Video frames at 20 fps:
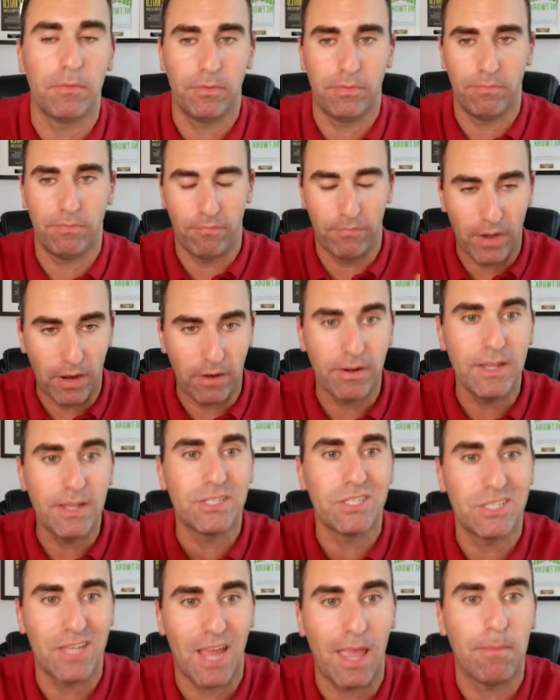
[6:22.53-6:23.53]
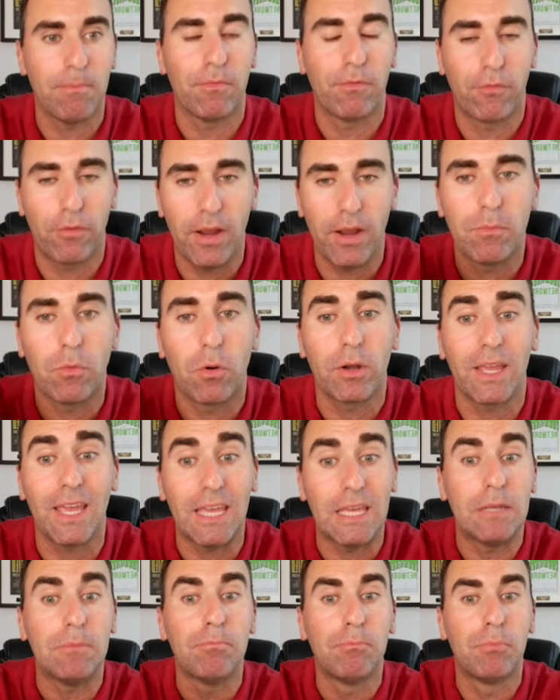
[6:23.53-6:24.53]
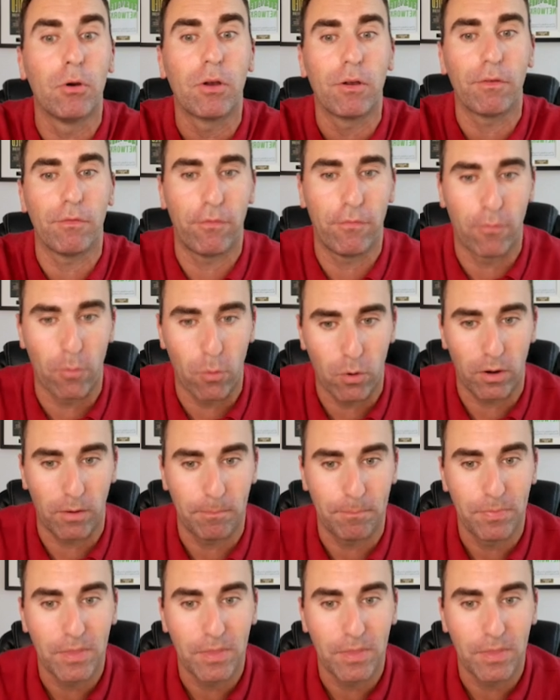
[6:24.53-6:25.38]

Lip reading: very same framework in book form.